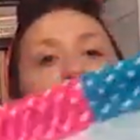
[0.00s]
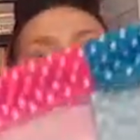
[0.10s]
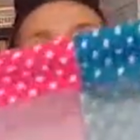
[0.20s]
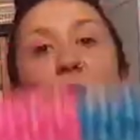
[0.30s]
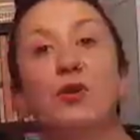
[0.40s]

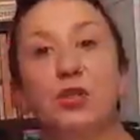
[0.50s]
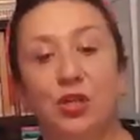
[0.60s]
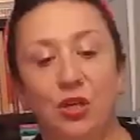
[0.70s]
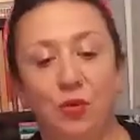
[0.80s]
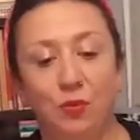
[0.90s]
we want
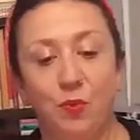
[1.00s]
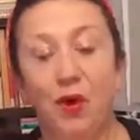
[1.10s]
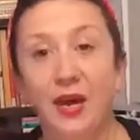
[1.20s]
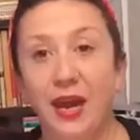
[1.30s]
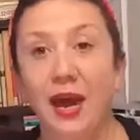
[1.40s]
to
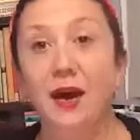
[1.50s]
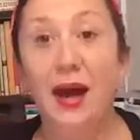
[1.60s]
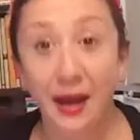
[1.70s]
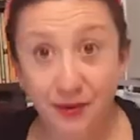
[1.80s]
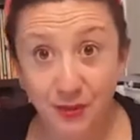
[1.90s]
work out
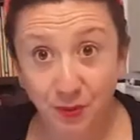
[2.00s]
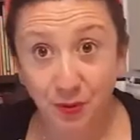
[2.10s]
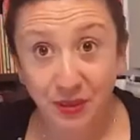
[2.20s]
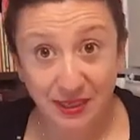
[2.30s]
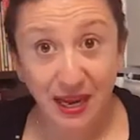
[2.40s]
how to
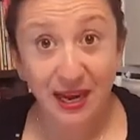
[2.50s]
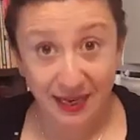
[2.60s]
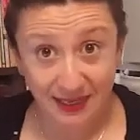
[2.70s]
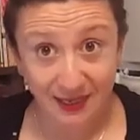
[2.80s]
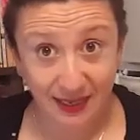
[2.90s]
put this
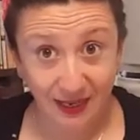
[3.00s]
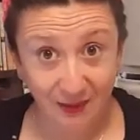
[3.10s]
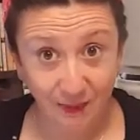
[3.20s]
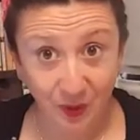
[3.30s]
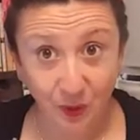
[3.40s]
elastic
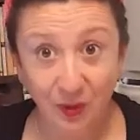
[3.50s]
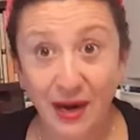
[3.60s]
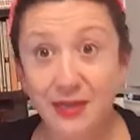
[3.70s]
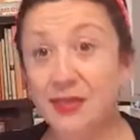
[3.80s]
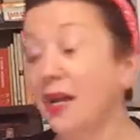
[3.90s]
in, all
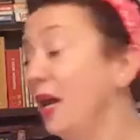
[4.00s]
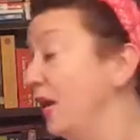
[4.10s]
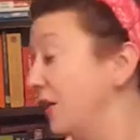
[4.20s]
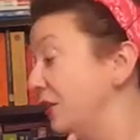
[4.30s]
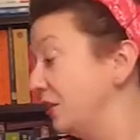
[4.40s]
right?
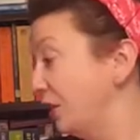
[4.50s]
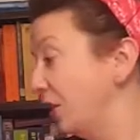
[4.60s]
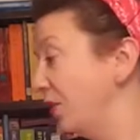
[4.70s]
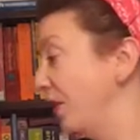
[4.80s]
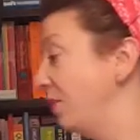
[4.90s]

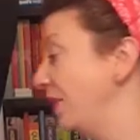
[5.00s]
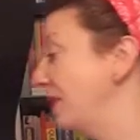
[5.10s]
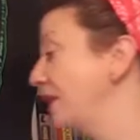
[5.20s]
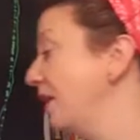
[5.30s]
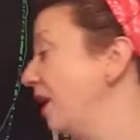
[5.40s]
So there
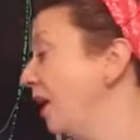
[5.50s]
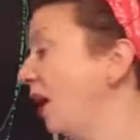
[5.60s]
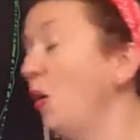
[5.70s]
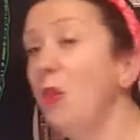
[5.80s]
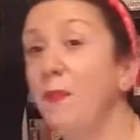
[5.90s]
is a
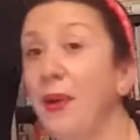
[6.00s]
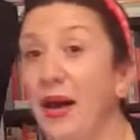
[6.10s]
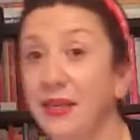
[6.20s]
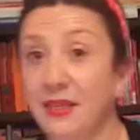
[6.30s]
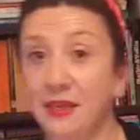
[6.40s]
guide on the
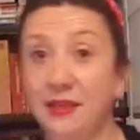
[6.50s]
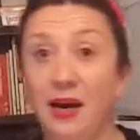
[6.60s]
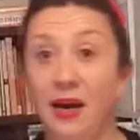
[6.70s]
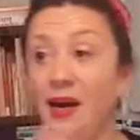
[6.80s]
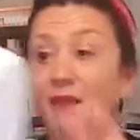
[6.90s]
pattern.
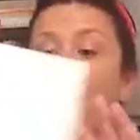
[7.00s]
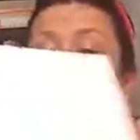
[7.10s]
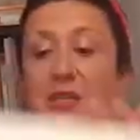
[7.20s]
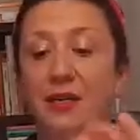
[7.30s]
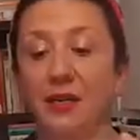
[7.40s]
I have
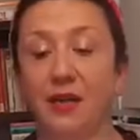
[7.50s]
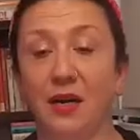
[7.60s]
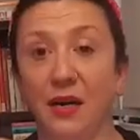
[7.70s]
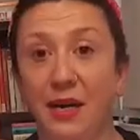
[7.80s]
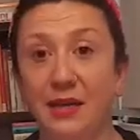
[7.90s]
written a
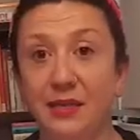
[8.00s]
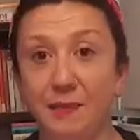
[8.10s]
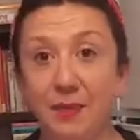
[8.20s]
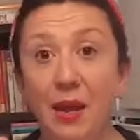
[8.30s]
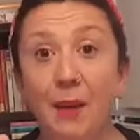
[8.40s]
guide,
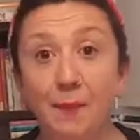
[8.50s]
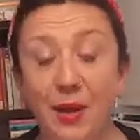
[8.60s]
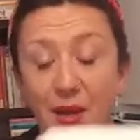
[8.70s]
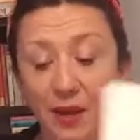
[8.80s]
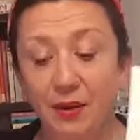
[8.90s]

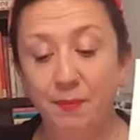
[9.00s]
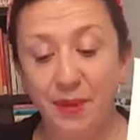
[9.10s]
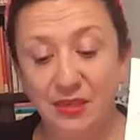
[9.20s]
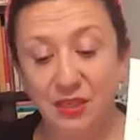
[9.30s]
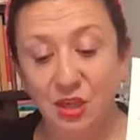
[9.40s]
but
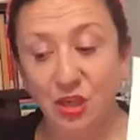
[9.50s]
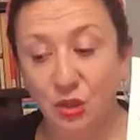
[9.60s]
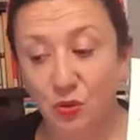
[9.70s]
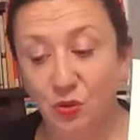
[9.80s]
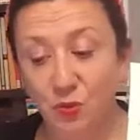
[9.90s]
best to
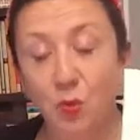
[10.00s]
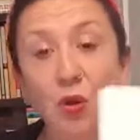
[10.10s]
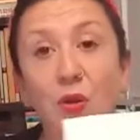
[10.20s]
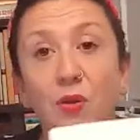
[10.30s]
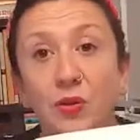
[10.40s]
use
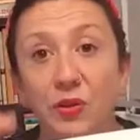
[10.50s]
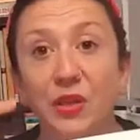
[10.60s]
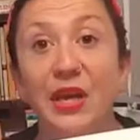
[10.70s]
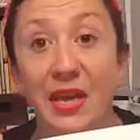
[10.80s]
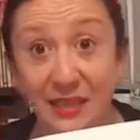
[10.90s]
what
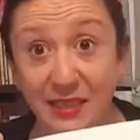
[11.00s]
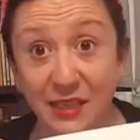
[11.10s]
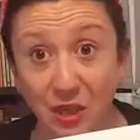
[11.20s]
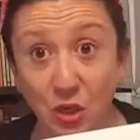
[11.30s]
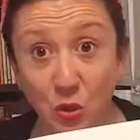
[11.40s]
the elastic
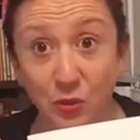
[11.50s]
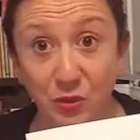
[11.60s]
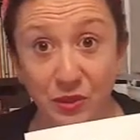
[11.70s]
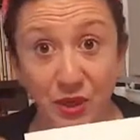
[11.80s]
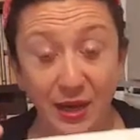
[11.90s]
that you're
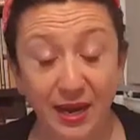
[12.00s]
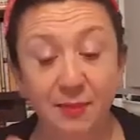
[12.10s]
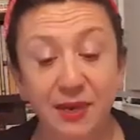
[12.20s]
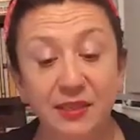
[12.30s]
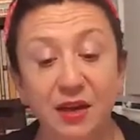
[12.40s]
using, okay?
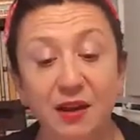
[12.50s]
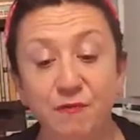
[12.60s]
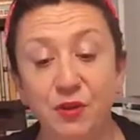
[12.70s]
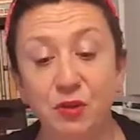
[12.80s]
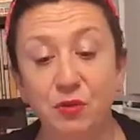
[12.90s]
Because I've